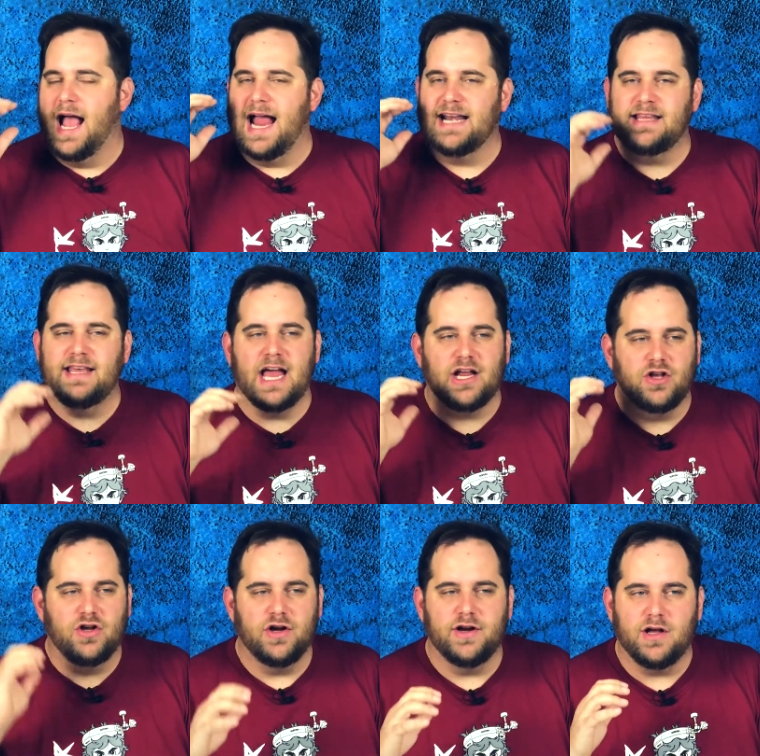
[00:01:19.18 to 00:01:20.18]
and get
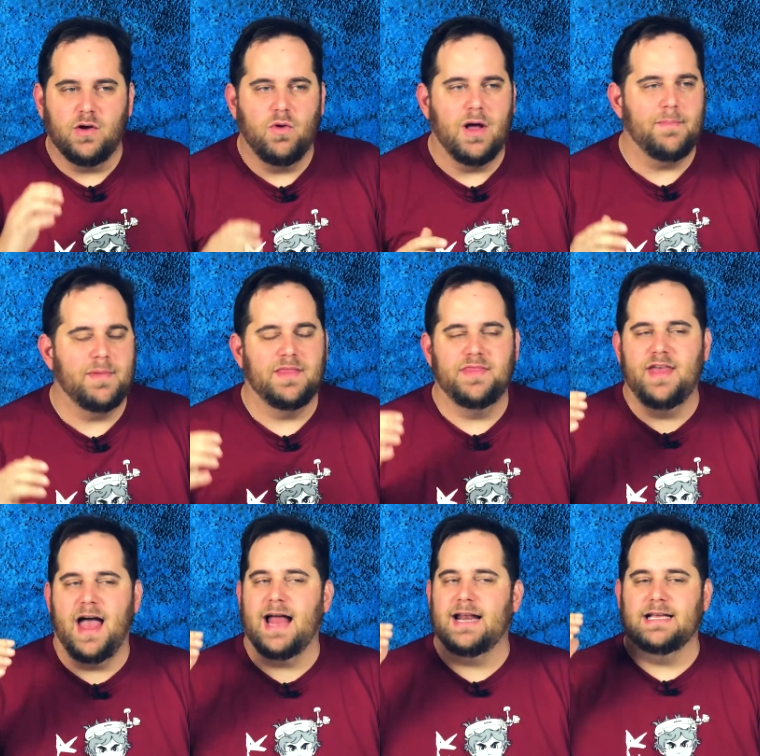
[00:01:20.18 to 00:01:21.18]
good equipment
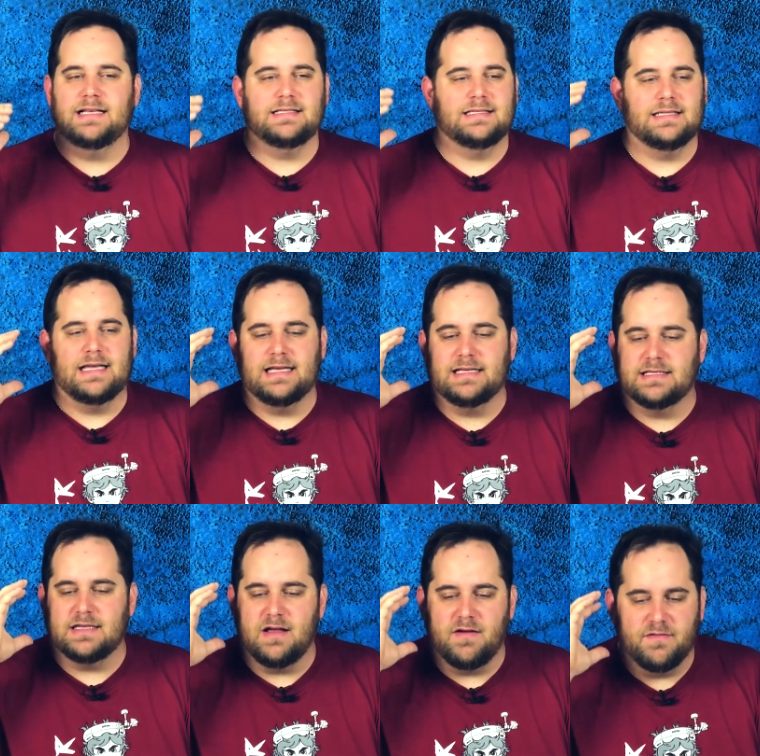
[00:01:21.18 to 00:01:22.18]
that
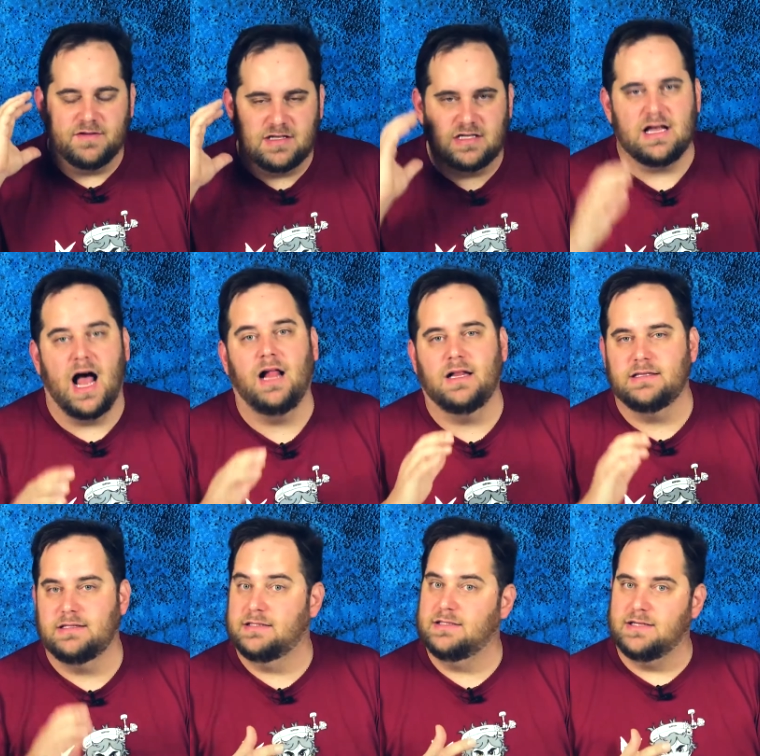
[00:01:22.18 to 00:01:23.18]
is
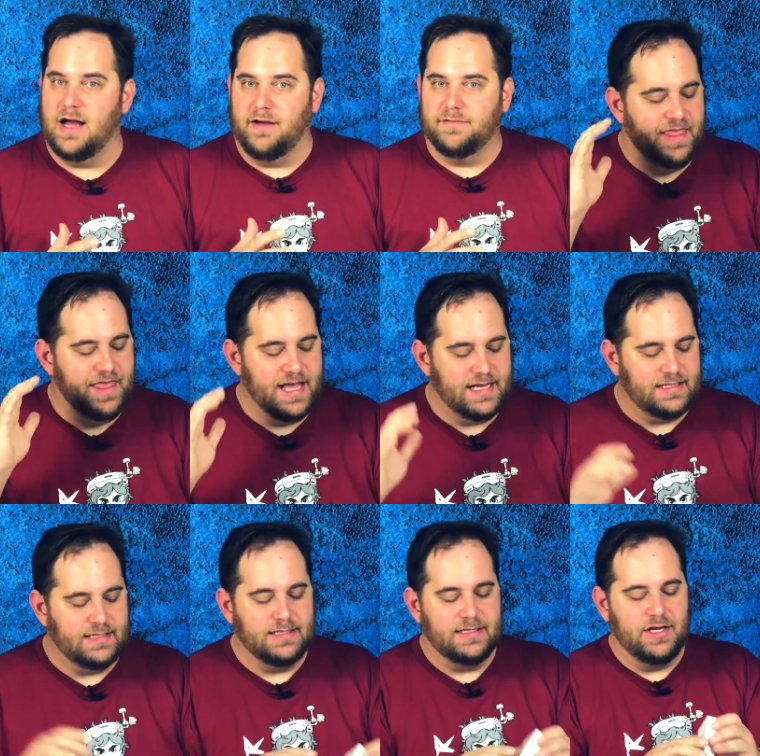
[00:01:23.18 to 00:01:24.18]
solid stuff.
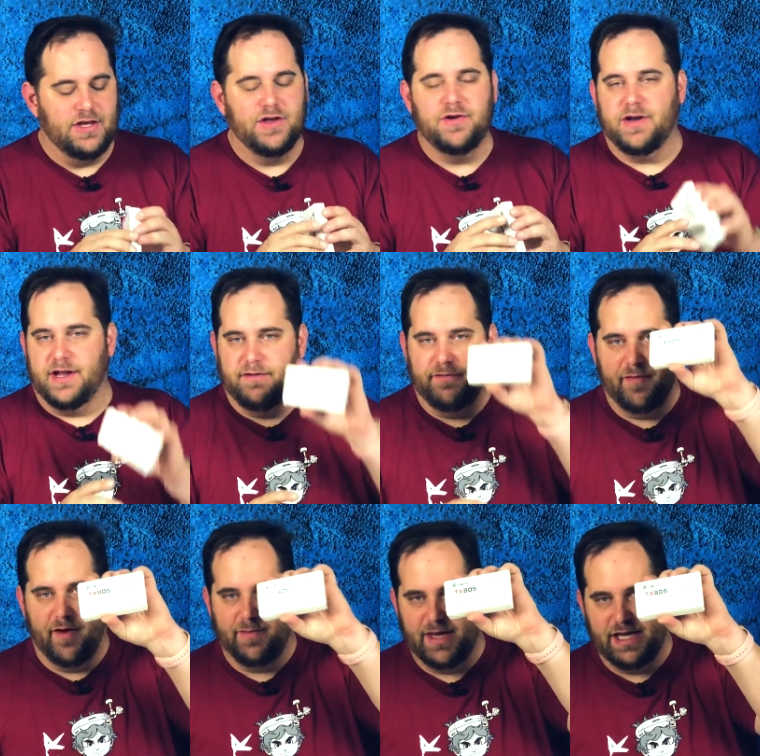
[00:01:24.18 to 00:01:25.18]
This unit
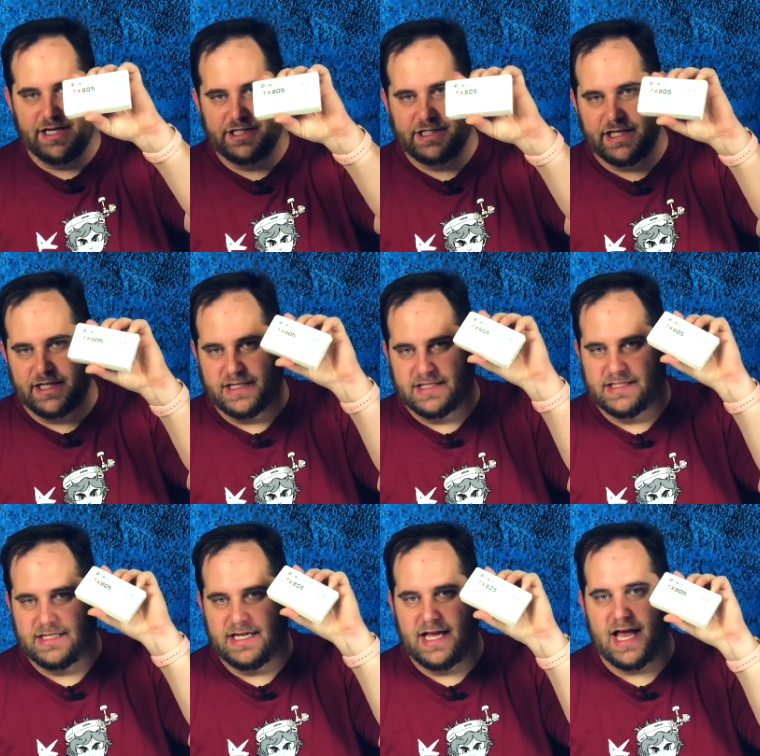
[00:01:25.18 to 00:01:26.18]
from Eachine, this
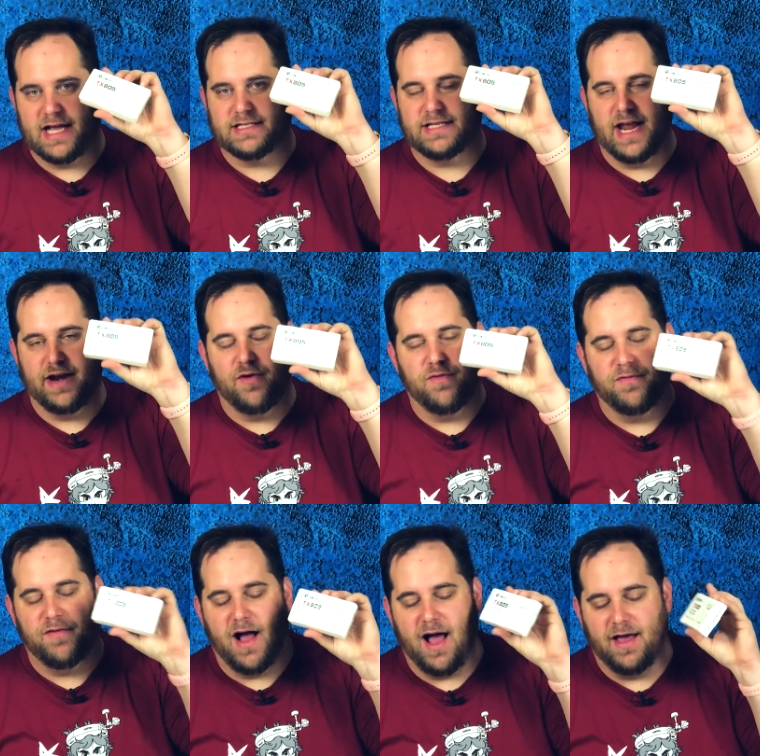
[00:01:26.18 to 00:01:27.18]

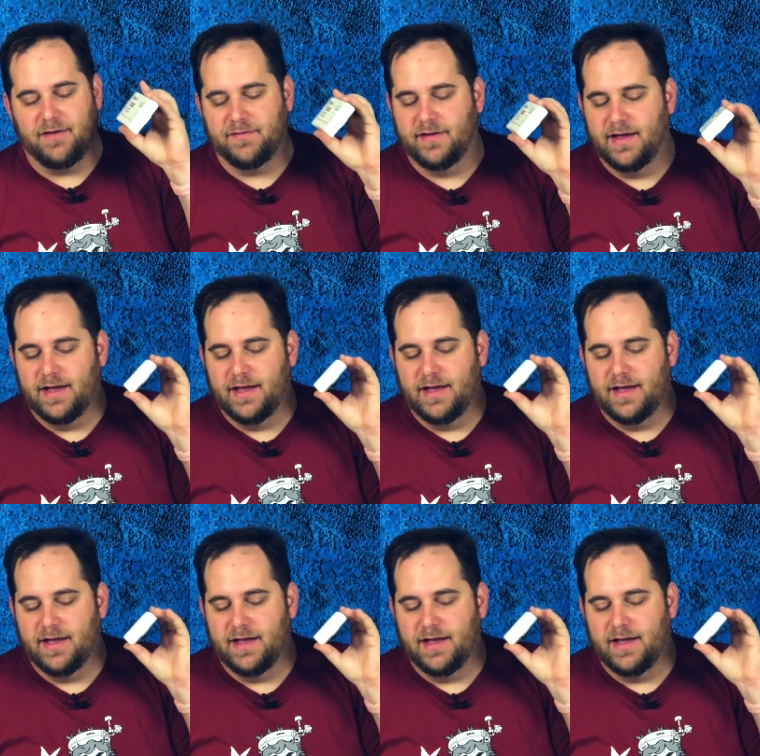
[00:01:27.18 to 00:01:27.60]
TX805,